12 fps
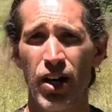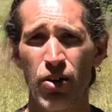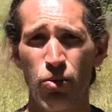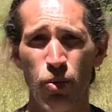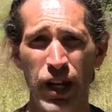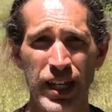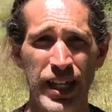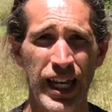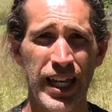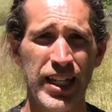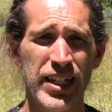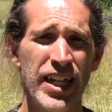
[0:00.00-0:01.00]
weight
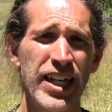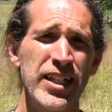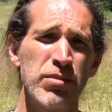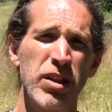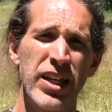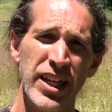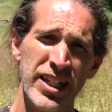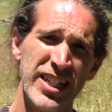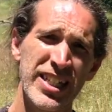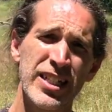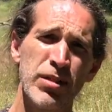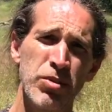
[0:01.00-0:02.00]
gain and an
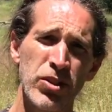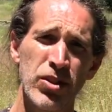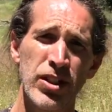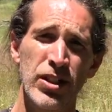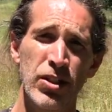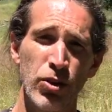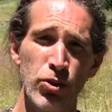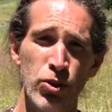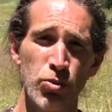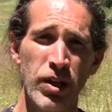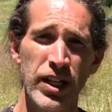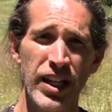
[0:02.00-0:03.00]
inability to
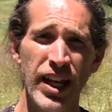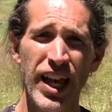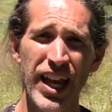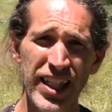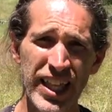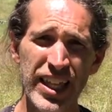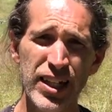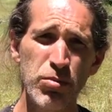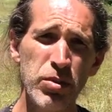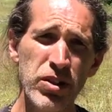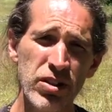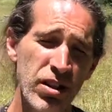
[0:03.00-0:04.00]
lose weight, and the
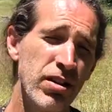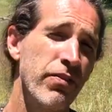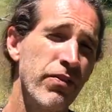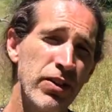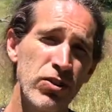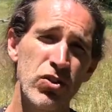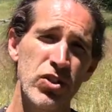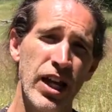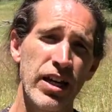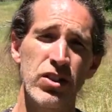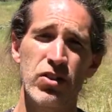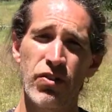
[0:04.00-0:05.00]
inability to feel
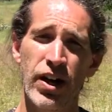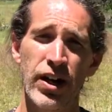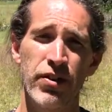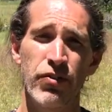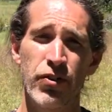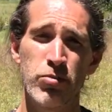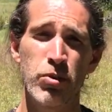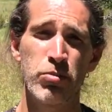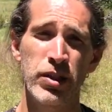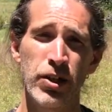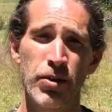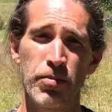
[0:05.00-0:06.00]
satisfied from a
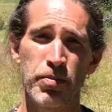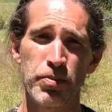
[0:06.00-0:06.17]
meal.